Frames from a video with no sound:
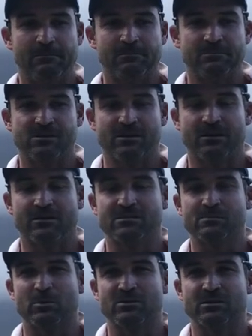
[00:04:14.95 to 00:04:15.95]
So yeah, it's
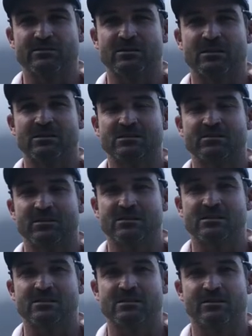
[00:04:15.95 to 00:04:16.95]
positive signs for us
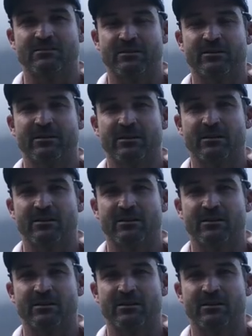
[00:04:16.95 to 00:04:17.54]
in South African cricket, I